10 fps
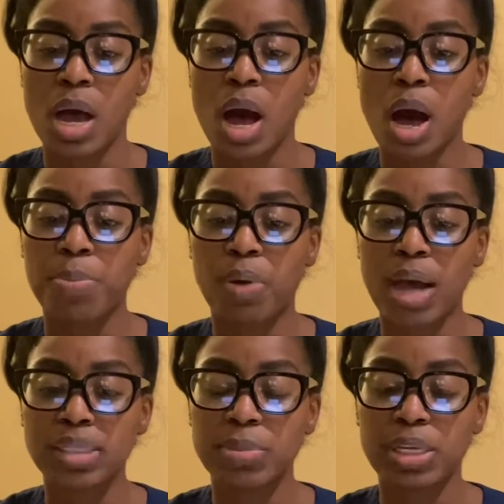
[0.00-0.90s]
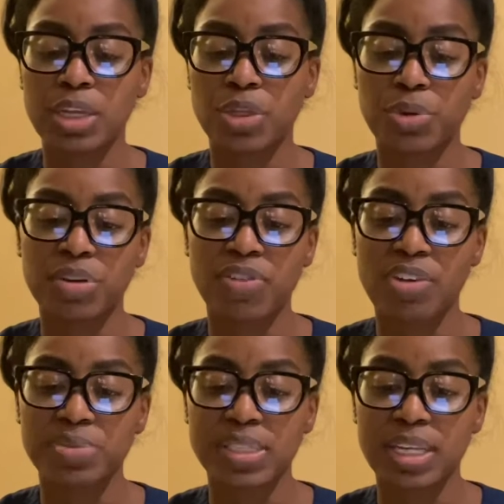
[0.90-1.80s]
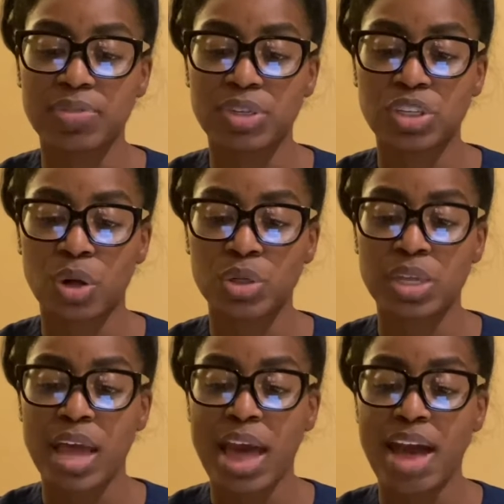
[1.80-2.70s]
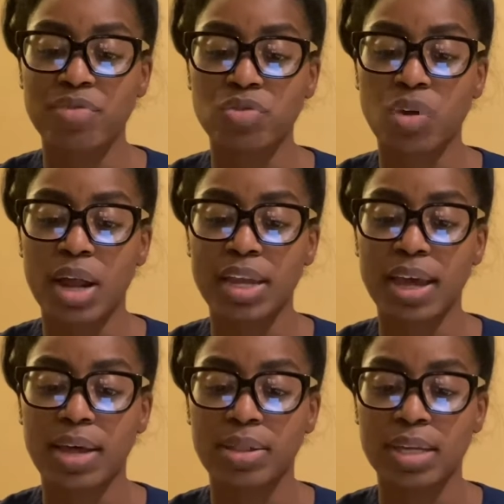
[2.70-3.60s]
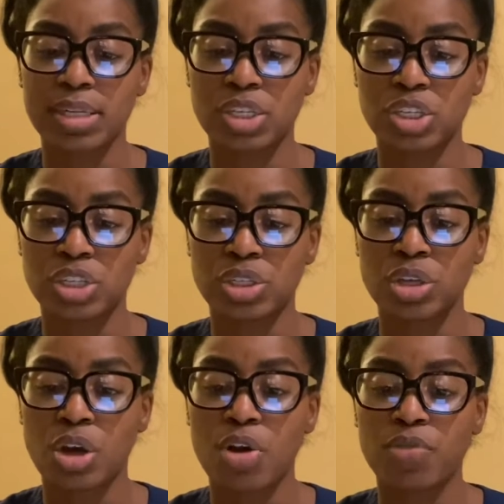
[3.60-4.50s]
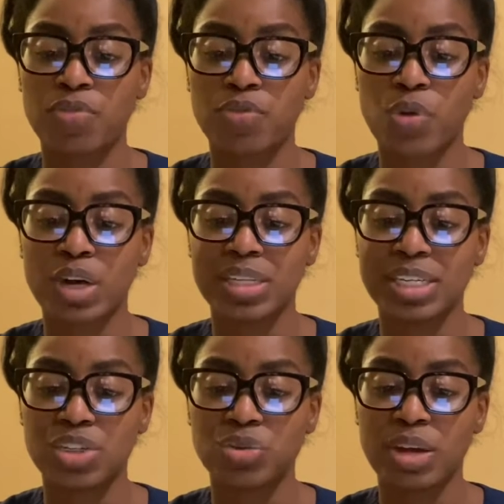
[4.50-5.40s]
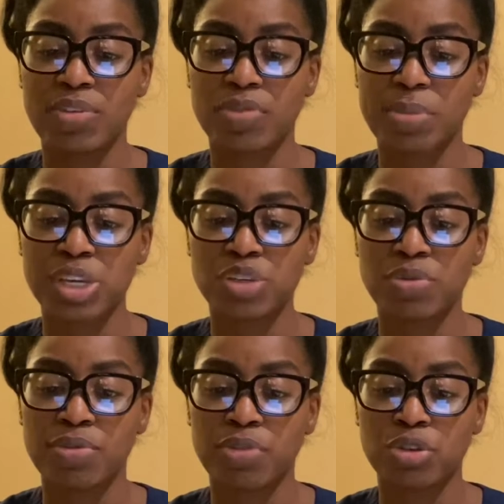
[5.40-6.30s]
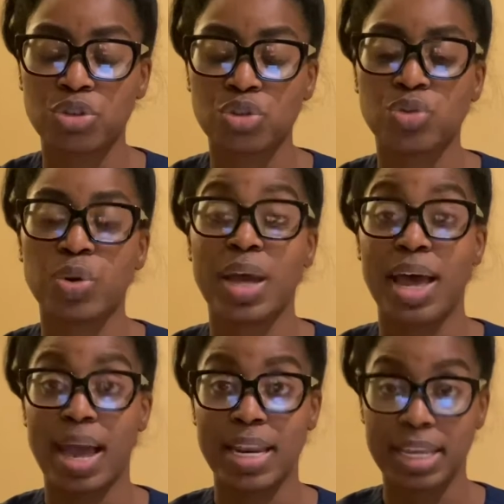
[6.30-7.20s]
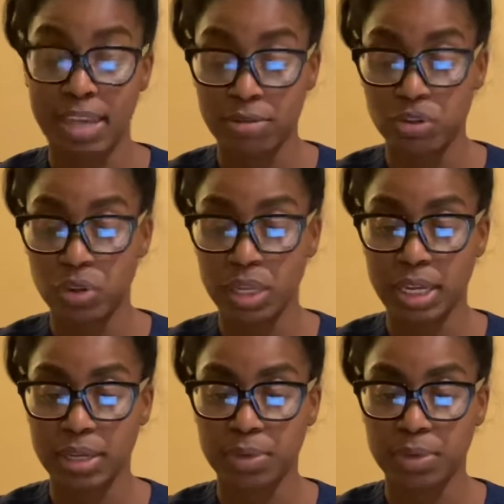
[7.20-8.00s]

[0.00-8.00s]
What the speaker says: Approximately 35% of adults have chronic health conditions. For additional information, refer to, and it gives you the link.